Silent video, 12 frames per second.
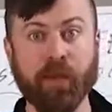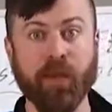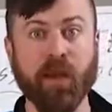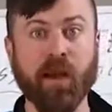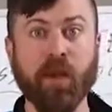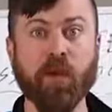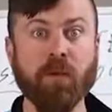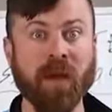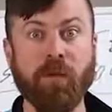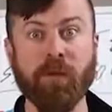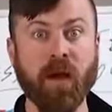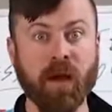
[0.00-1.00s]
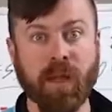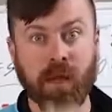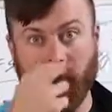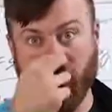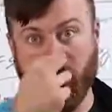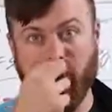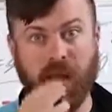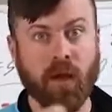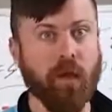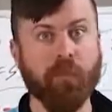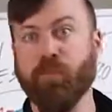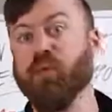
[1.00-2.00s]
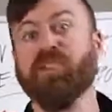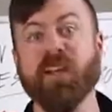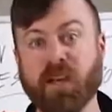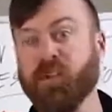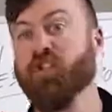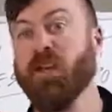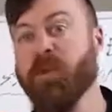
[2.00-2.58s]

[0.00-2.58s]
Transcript: Okay, you make money, uh, you make a percentage